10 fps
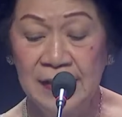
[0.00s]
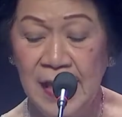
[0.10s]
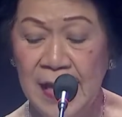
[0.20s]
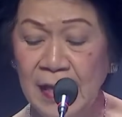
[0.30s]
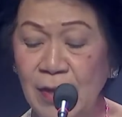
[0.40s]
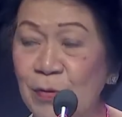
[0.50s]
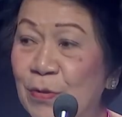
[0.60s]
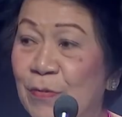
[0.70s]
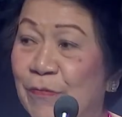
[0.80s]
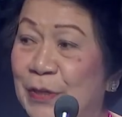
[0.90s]
Thank
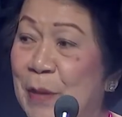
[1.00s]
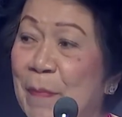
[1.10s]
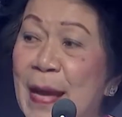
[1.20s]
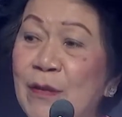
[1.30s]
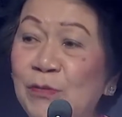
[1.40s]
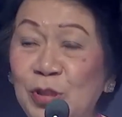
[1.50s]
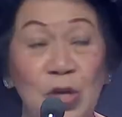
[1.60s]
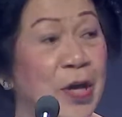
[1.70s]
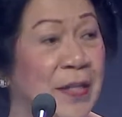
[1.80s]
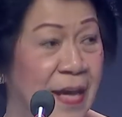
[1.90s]
you for the men who
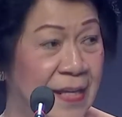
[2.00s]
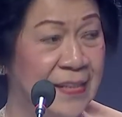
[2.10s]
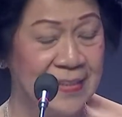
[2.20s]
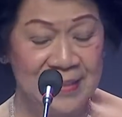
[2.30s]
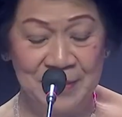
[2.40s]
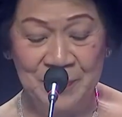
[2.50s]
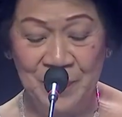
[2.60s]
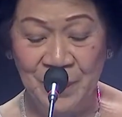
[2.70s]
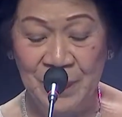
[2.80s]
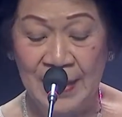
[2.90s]
joined us.
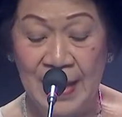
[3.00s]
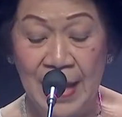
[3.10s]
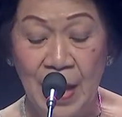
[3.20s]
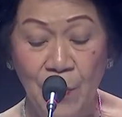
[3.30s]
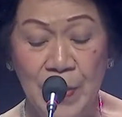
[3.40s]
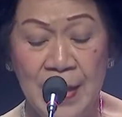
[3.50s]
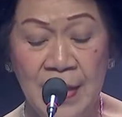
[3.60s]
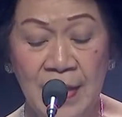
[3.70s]
We